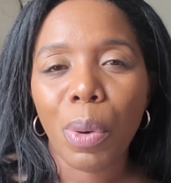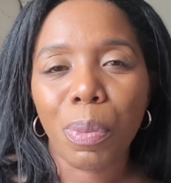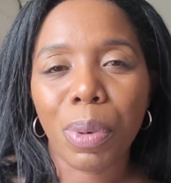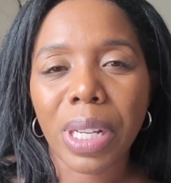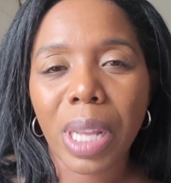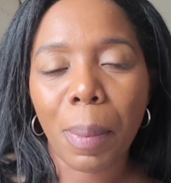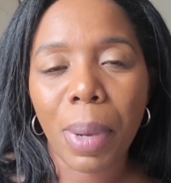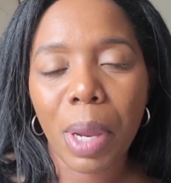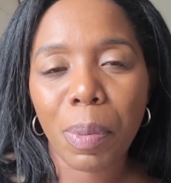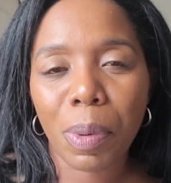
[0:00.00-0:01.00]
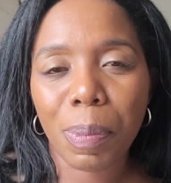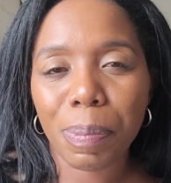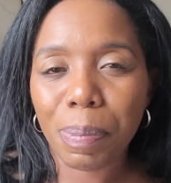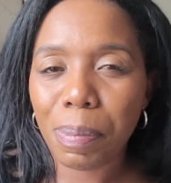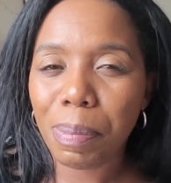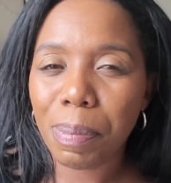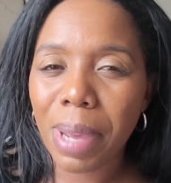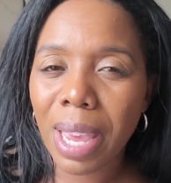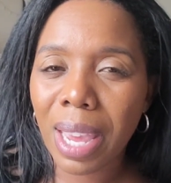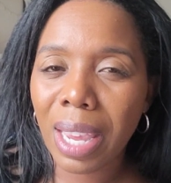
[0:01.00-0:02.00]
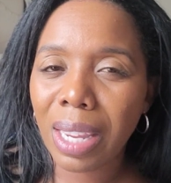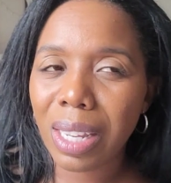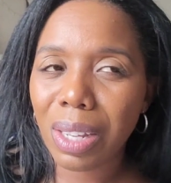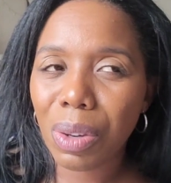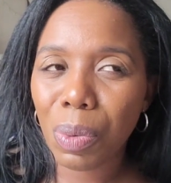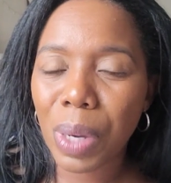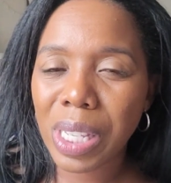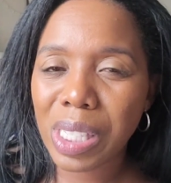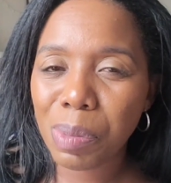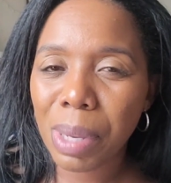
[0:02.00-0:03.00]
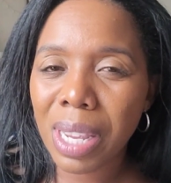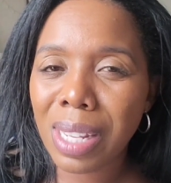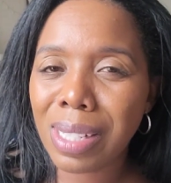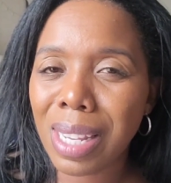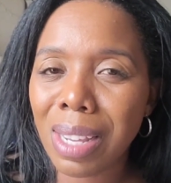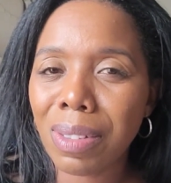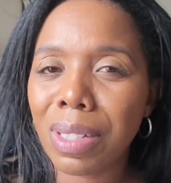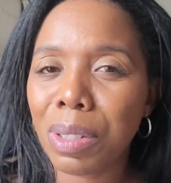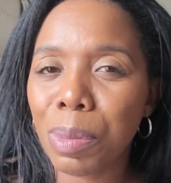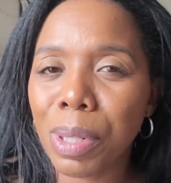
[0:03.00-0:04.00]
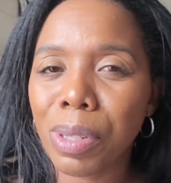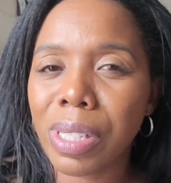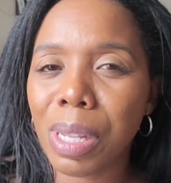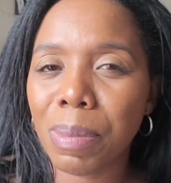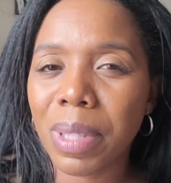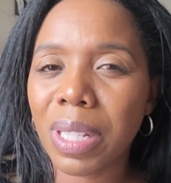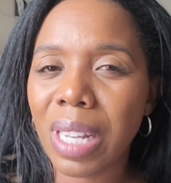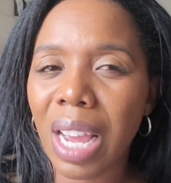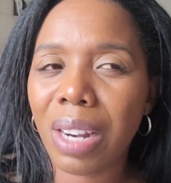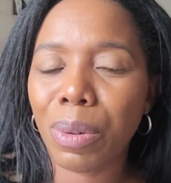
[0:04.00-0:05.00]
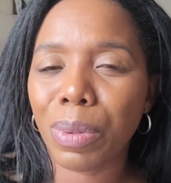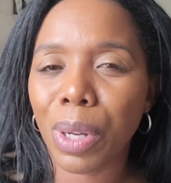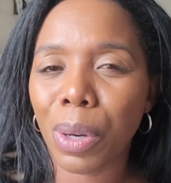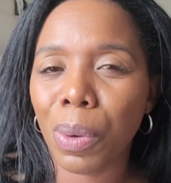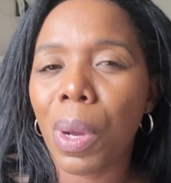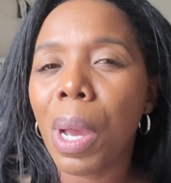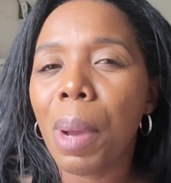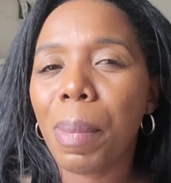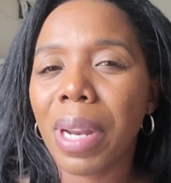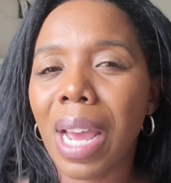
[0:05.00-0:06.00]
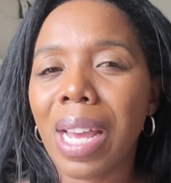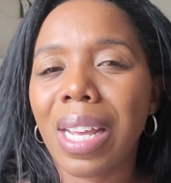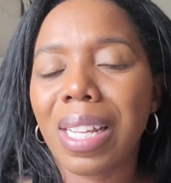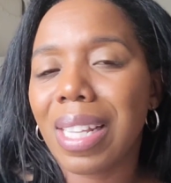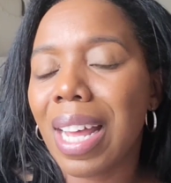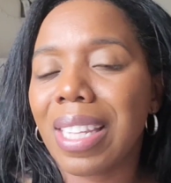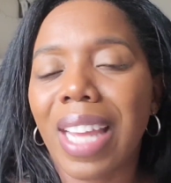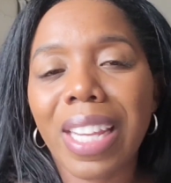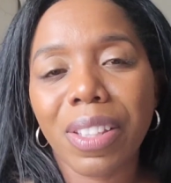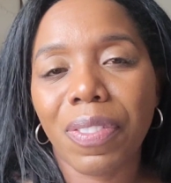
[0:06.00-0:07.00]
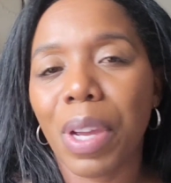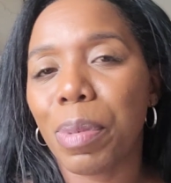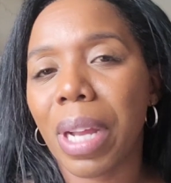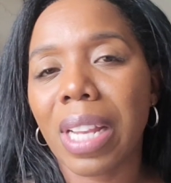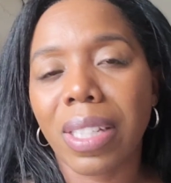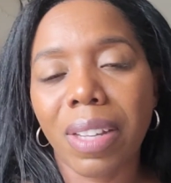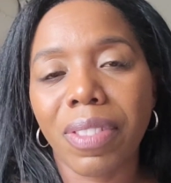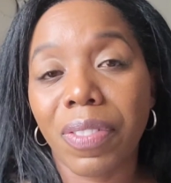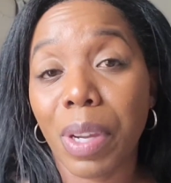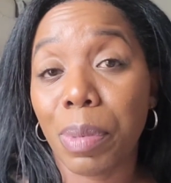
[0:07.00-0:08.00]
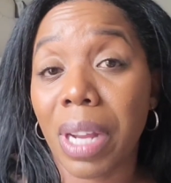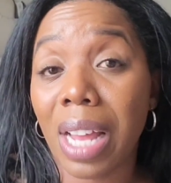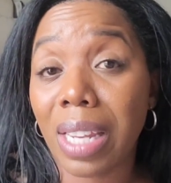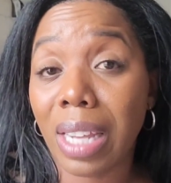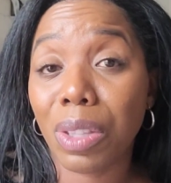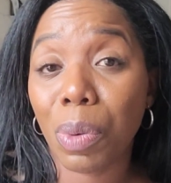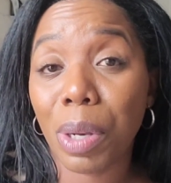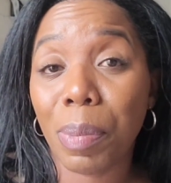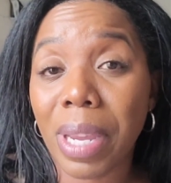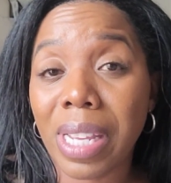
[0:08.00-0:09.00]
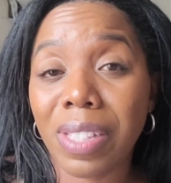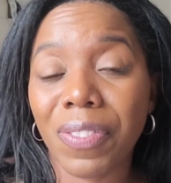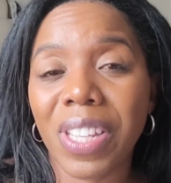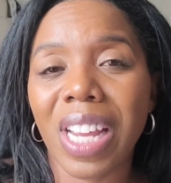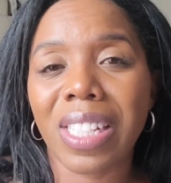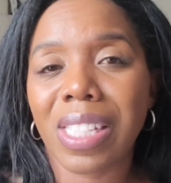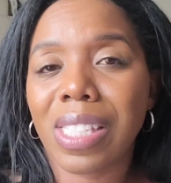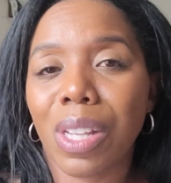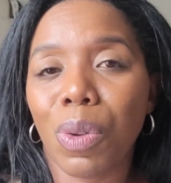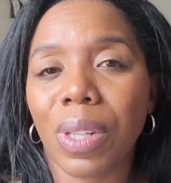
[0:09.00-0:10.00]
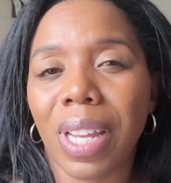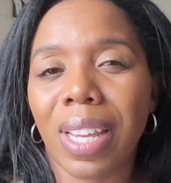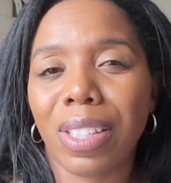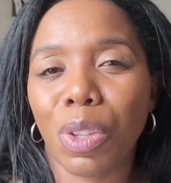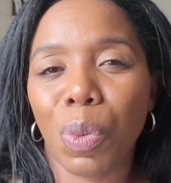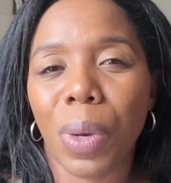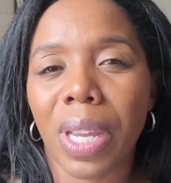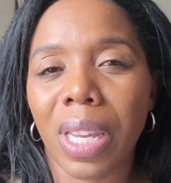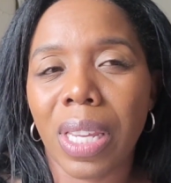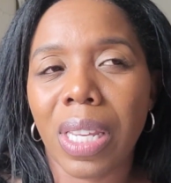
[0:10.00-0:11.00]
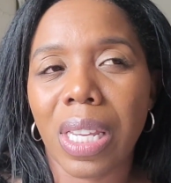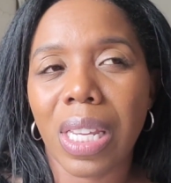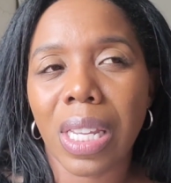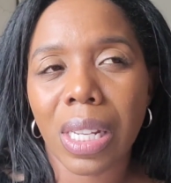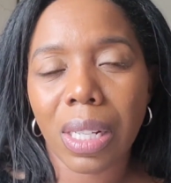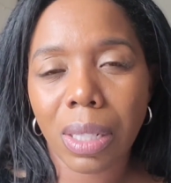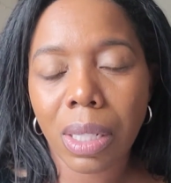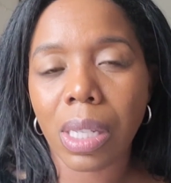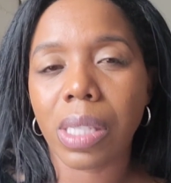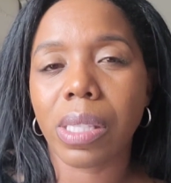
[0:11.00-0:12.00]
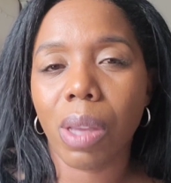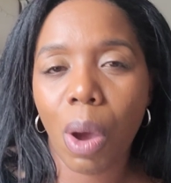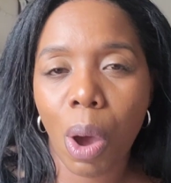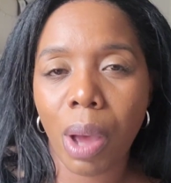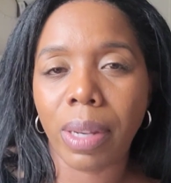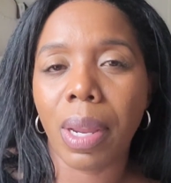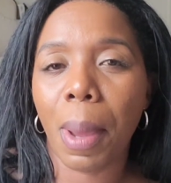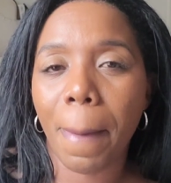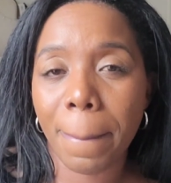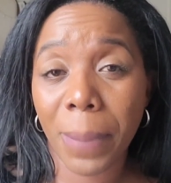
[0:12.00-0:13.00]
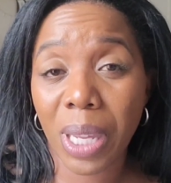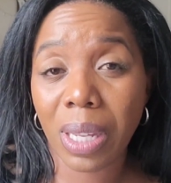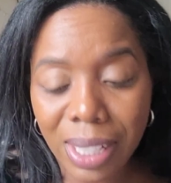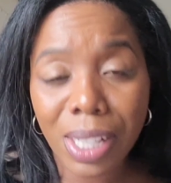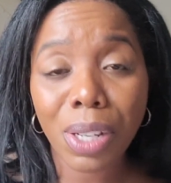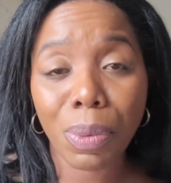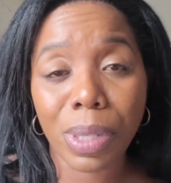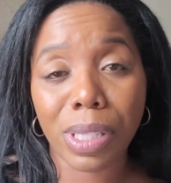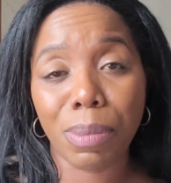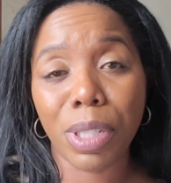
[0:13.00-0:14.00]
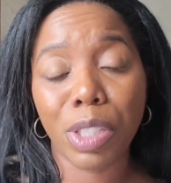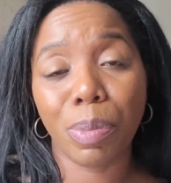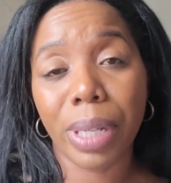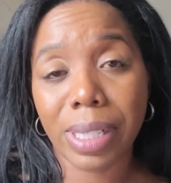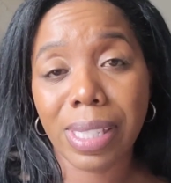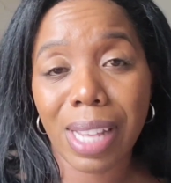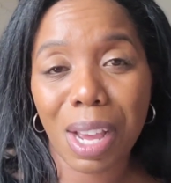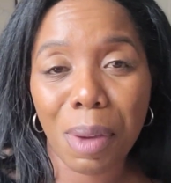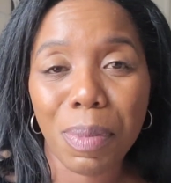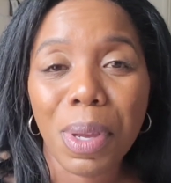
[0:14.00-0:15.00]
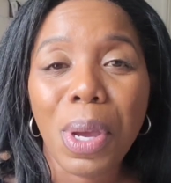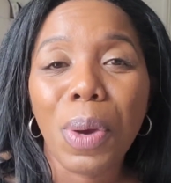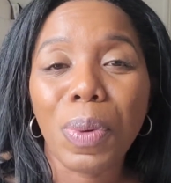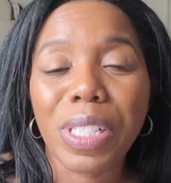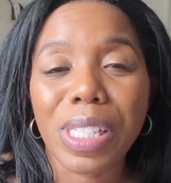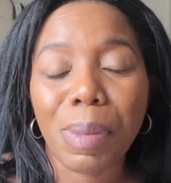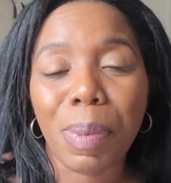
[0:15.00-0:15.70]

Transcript: bring that paper bag waistband down a little bit or something. I don't know. But I like the fabric. I love the fabric. I like the way the pants fit. I just don't like the way it looks on me. Then there was the Midge Breton top, which is a